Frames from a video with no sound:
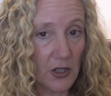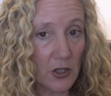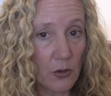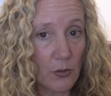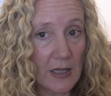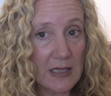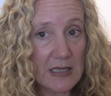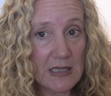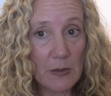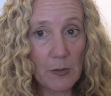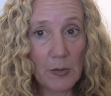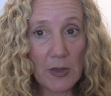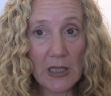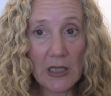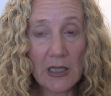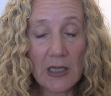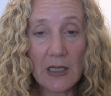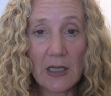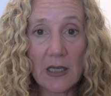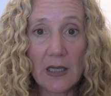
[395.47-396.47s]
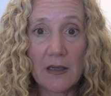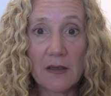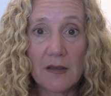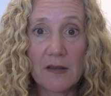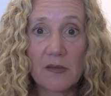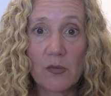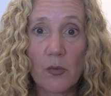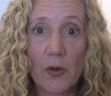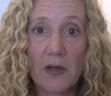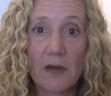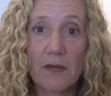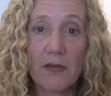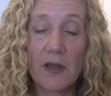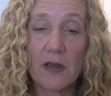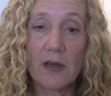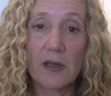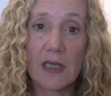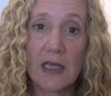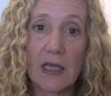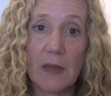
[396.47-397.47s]
UNDP is one of
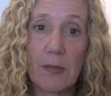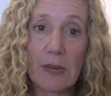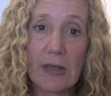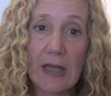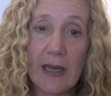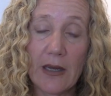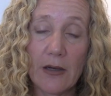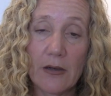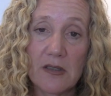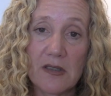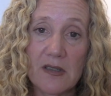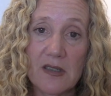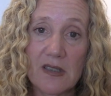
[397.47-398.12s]
the key players.